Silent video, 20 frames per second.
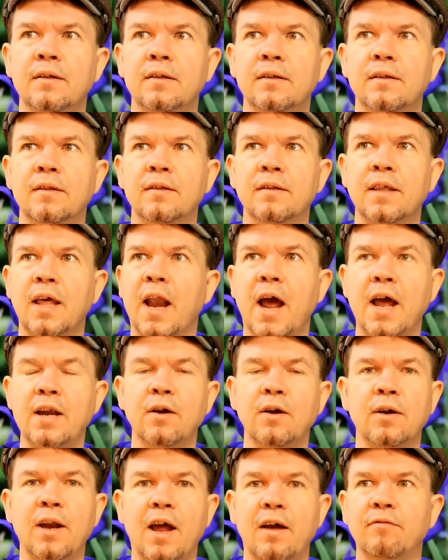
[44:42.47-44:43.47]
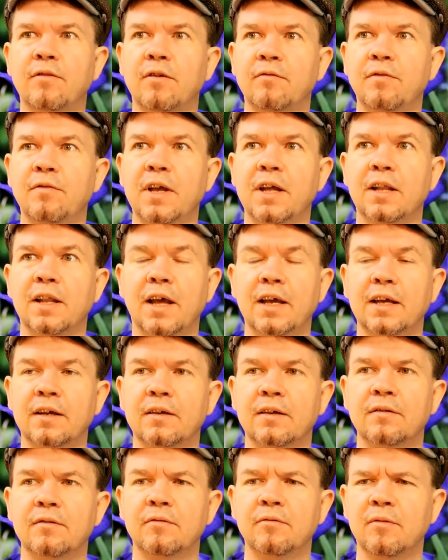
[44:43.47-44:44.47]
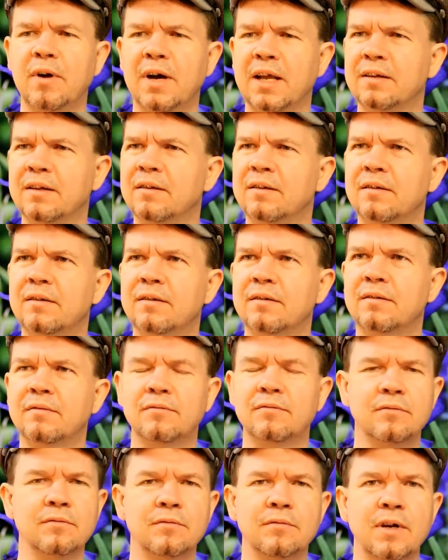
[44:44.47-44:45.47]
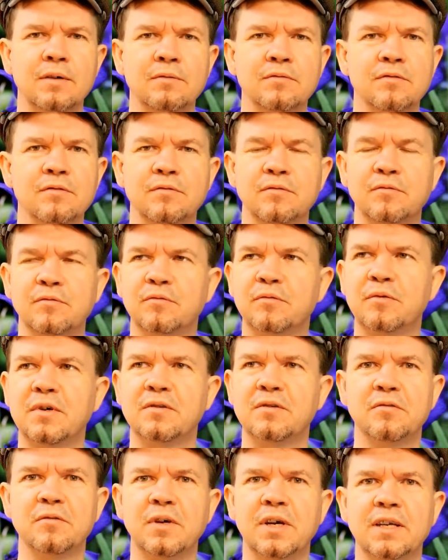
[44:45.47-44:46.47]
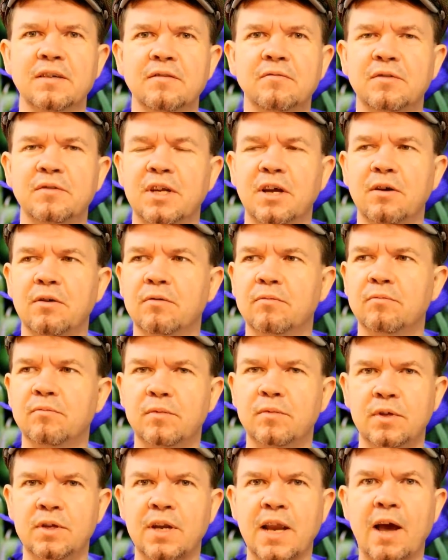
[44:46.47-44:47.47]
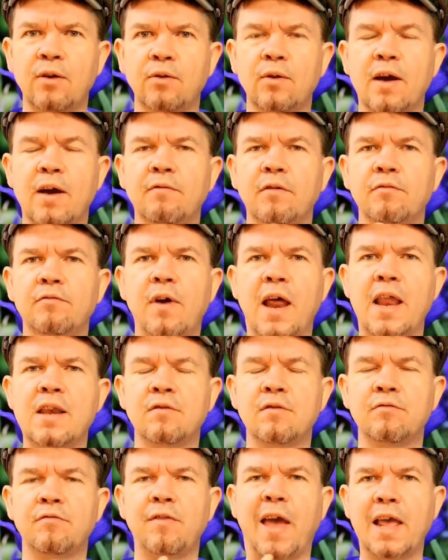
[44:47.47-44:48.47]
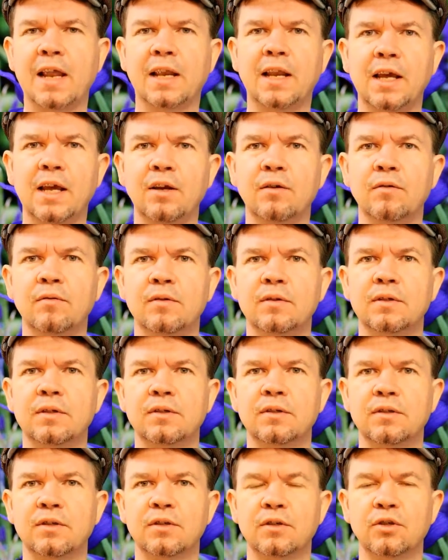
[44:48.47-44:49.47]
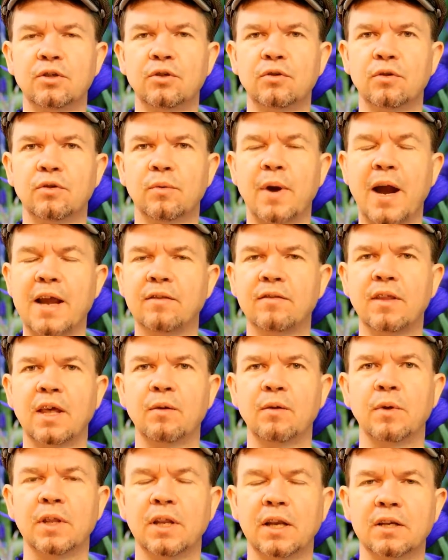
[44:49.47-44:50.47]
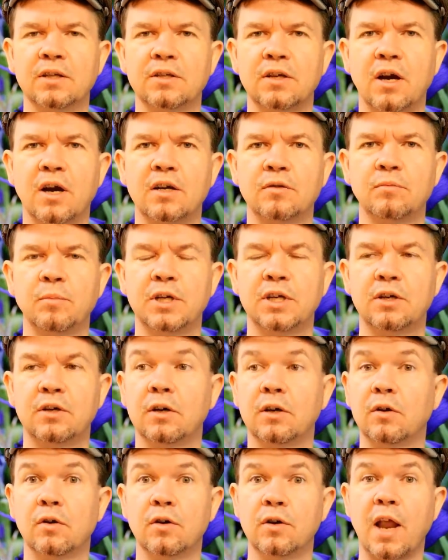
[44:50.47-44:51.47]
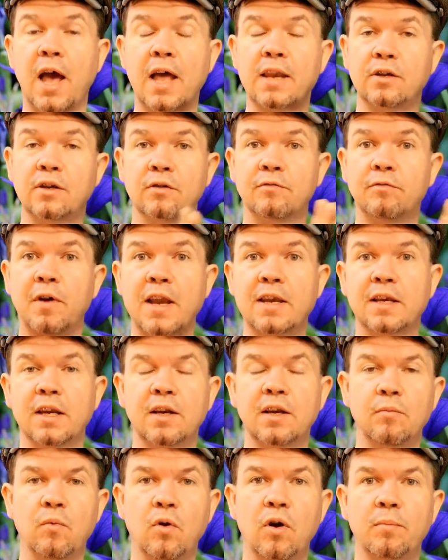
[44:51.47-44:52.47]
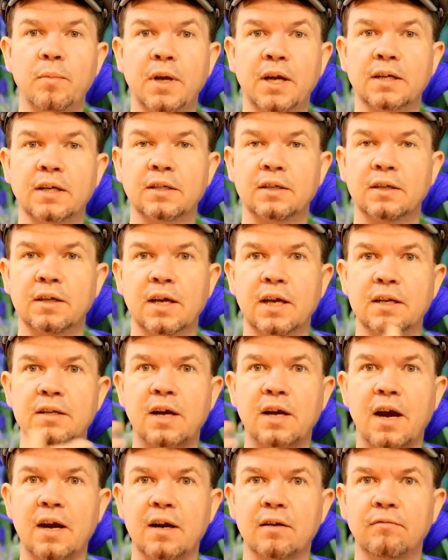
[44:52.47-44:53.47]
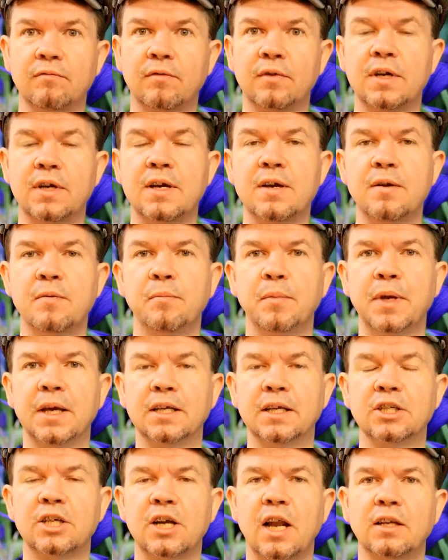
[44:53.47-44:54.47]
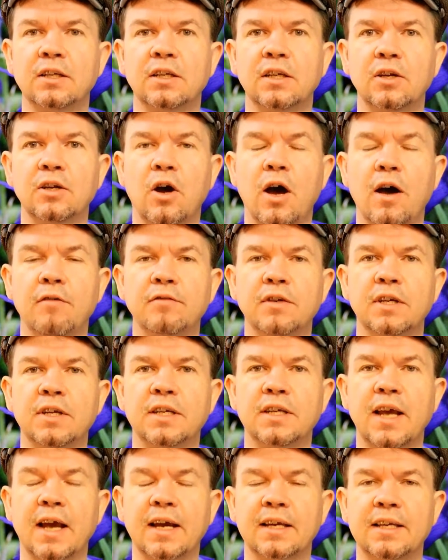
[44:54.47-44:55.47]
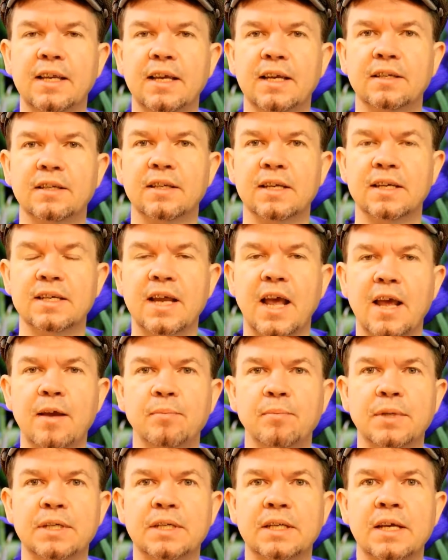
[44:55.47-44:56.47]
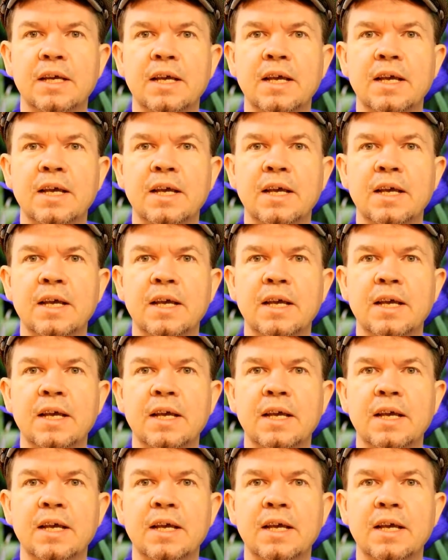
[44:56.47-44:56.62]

then I don't have to feel like, what? What? So now you have a friend failing to do the right thing with the Lazaris material, or not your friend anymore because he got tired of being shunted off to techniques and tapes